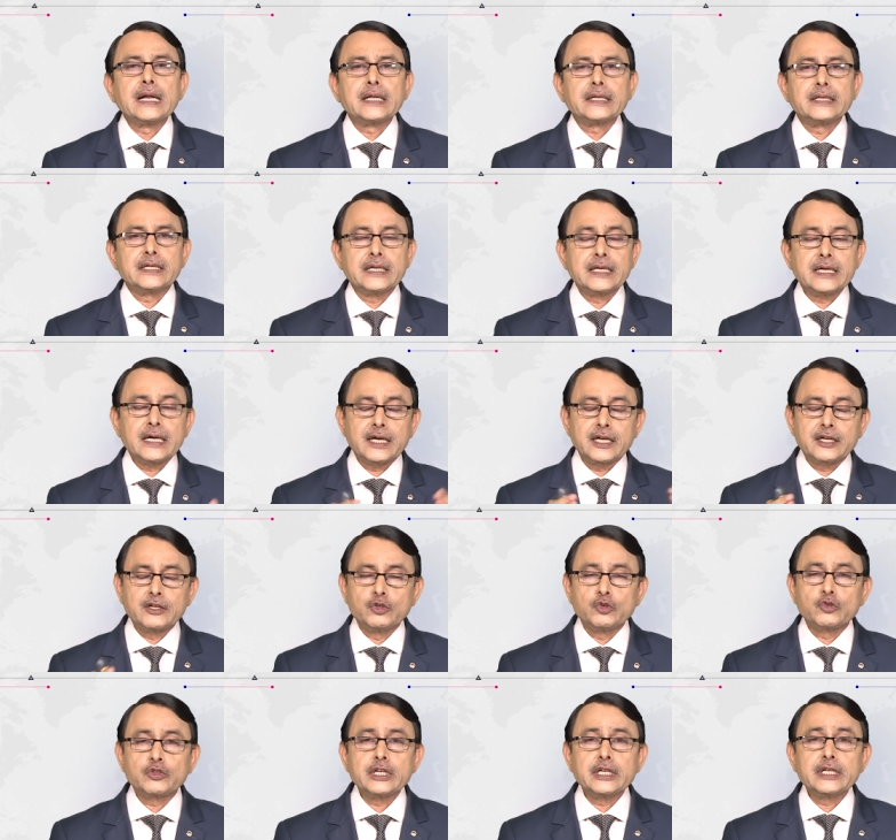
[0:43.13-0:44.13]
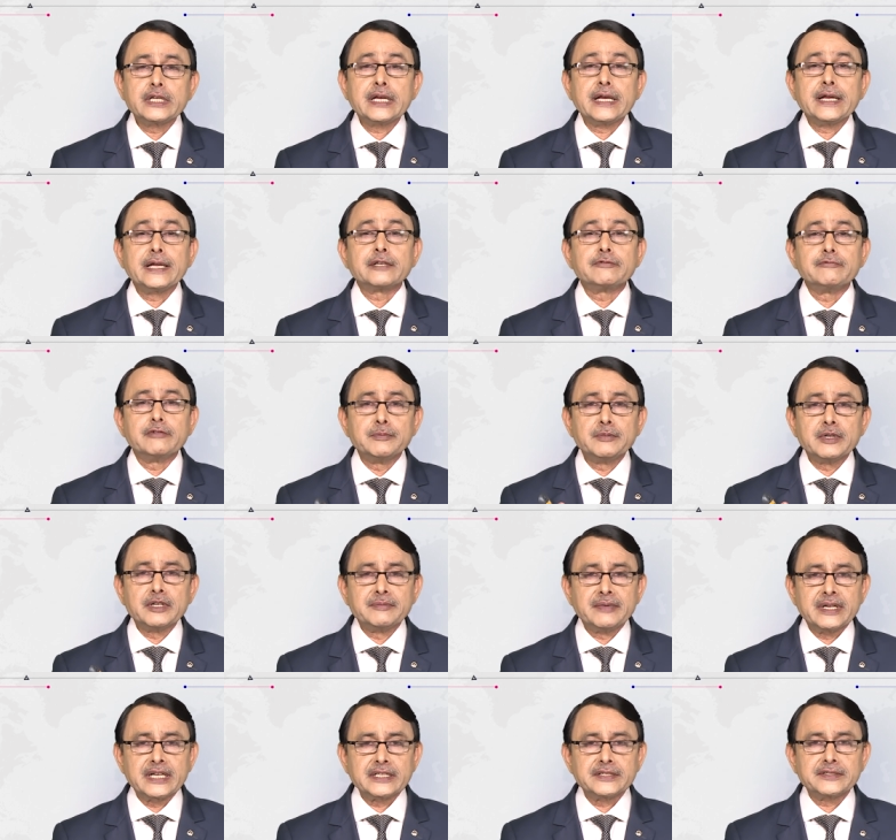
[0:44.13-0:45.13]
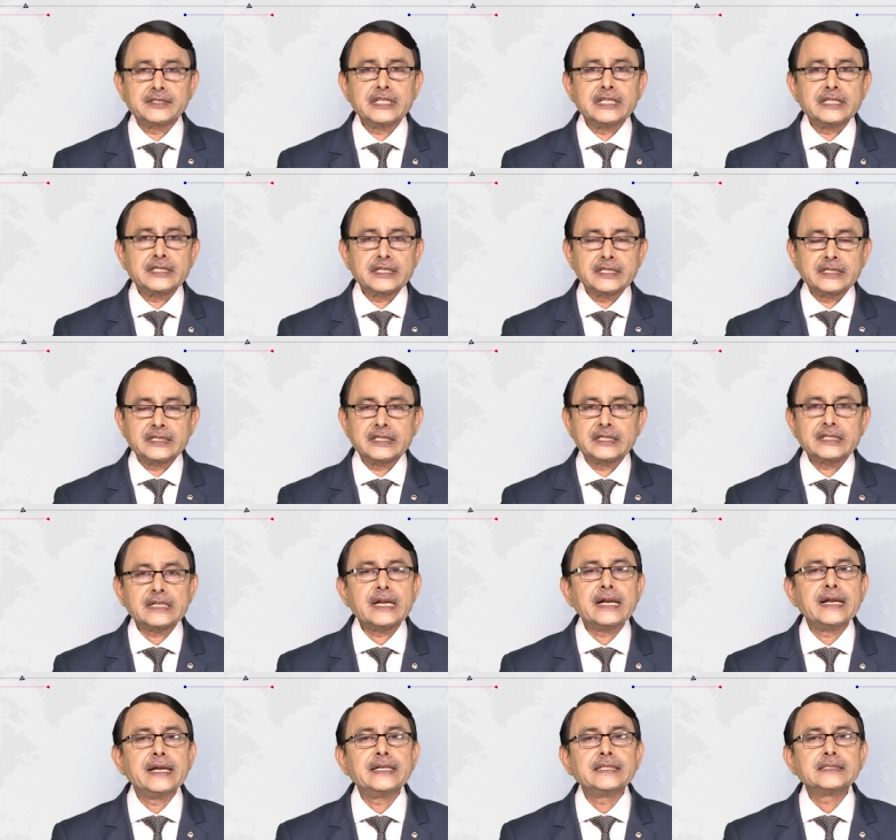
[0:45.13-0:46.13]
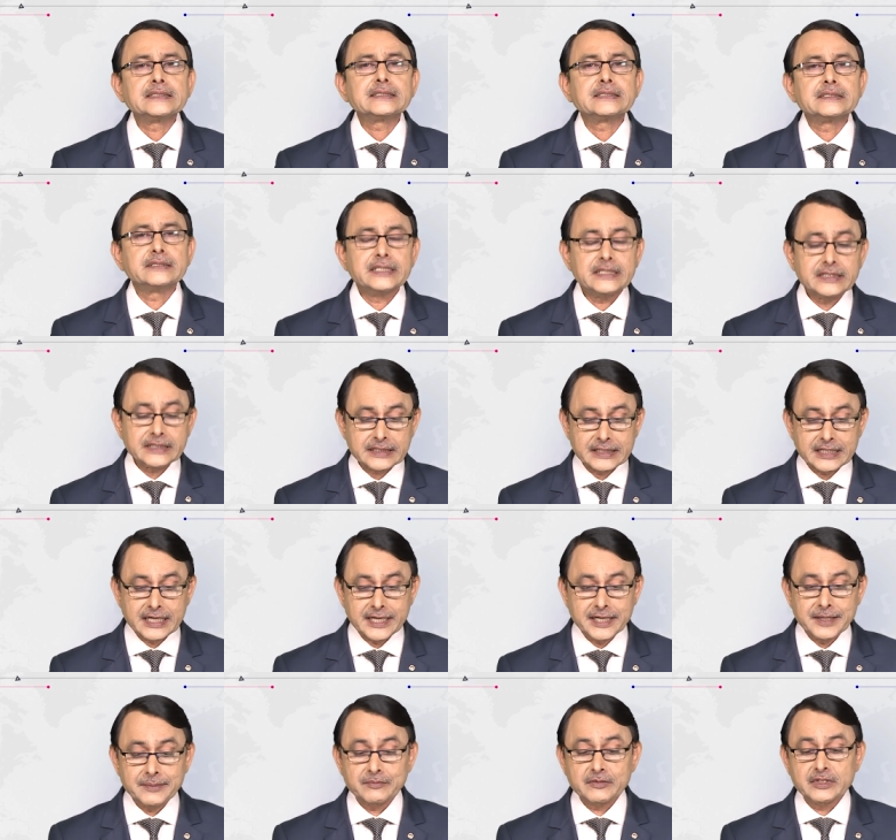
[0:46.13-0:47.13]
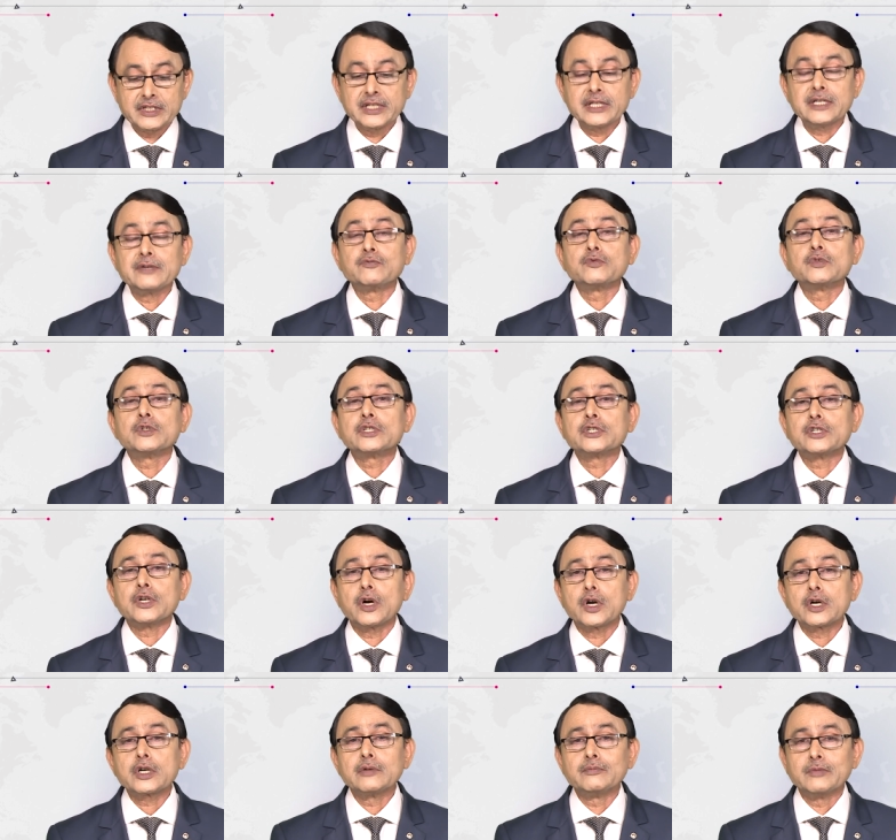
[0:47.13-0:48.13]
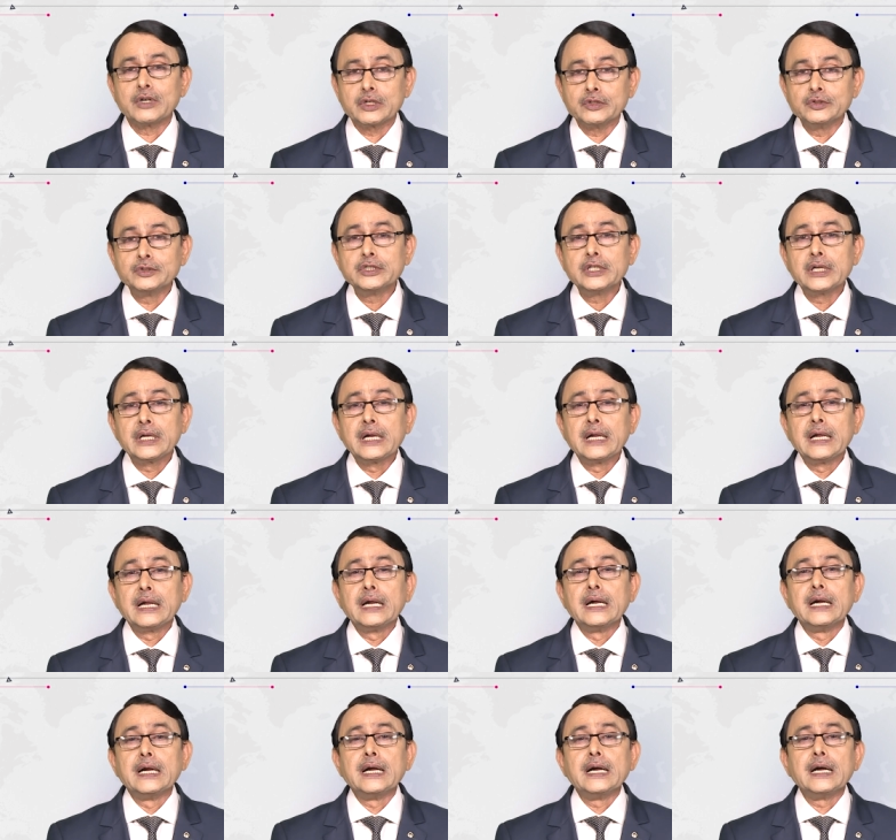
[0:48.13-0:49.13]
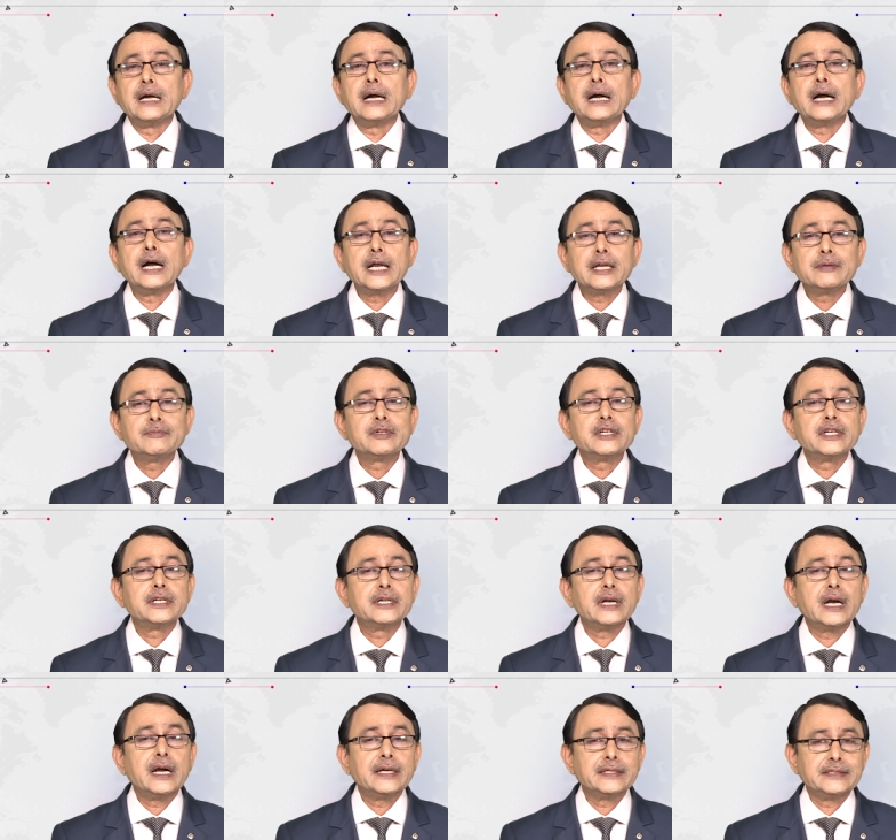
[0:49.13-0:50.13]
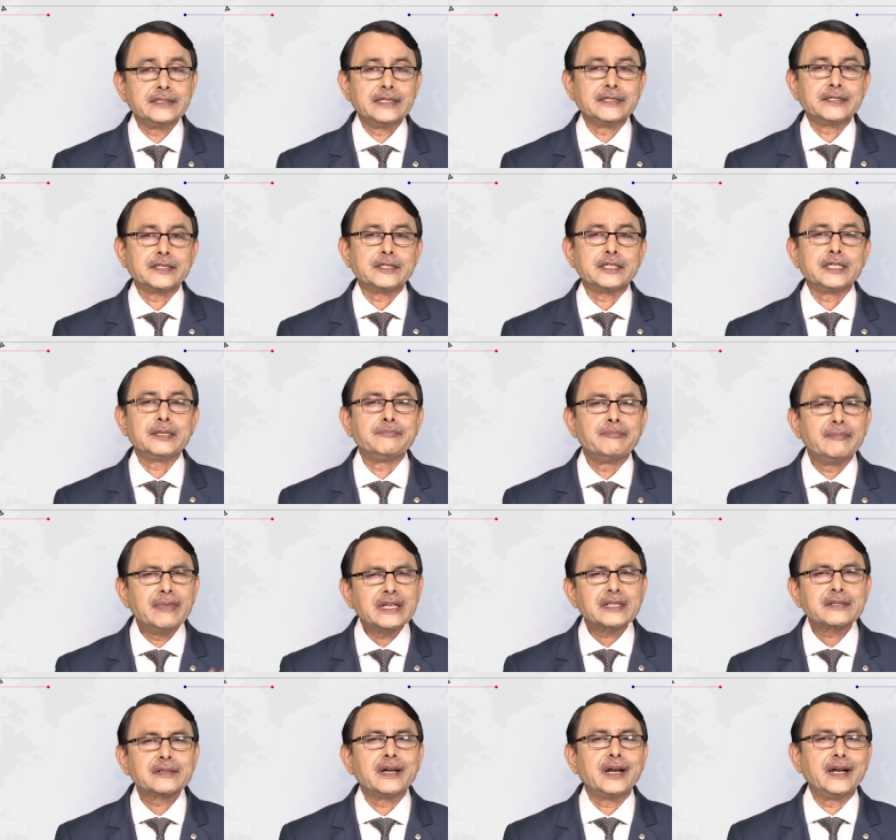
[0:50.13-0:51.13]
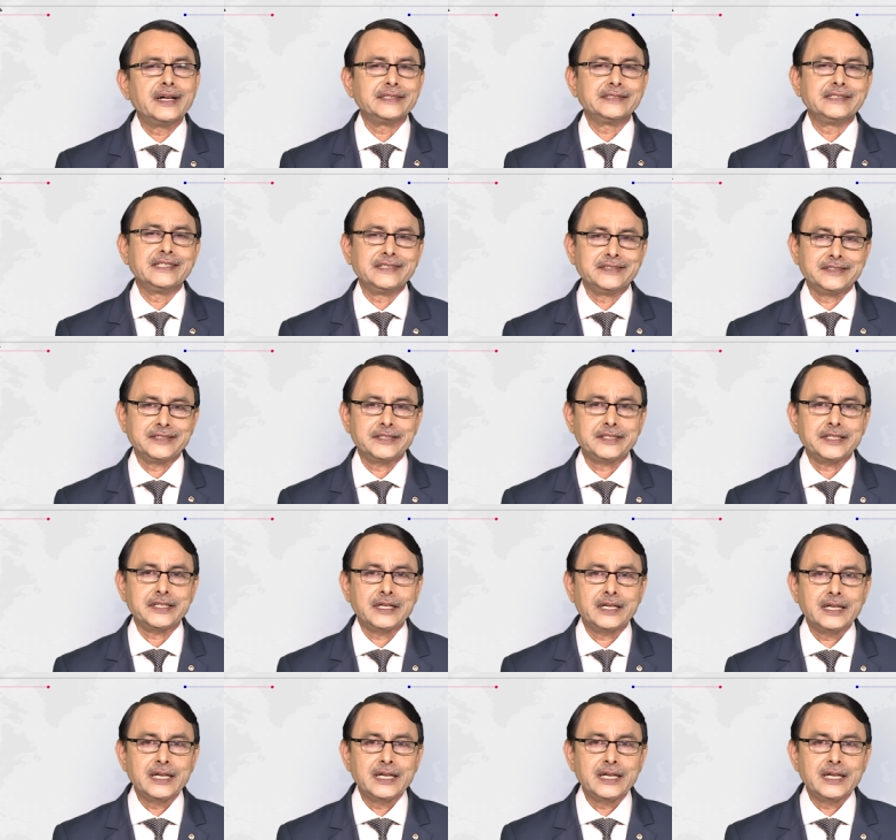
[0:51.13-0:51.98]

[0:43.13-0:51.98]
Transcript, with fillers: They are looking at women magazines in their hands. This time they would talk about hybrid identity, mixed identity.